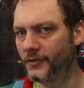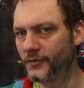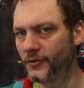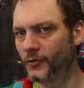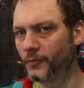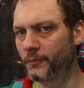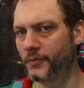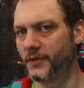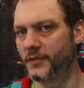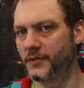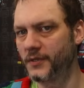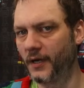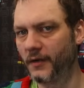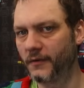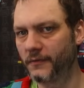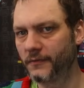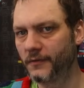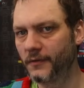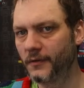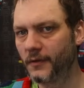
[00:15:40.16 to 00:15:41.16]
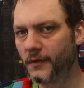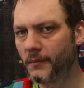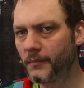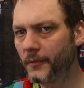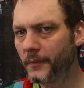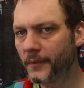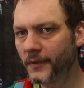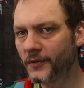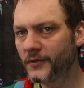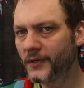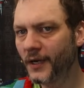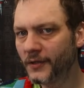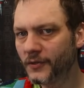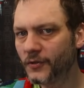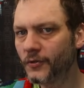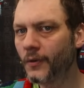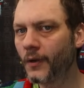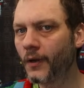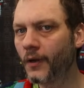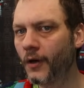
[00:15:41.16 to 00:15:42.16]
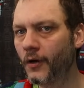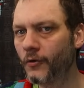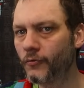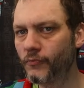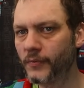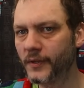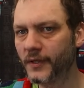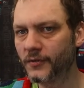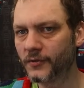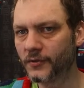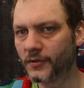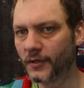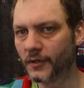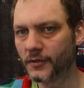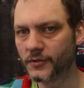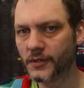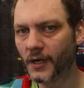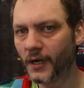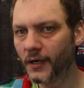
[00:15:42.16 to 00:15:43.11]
how to use printf, but because I had to do a lot of research.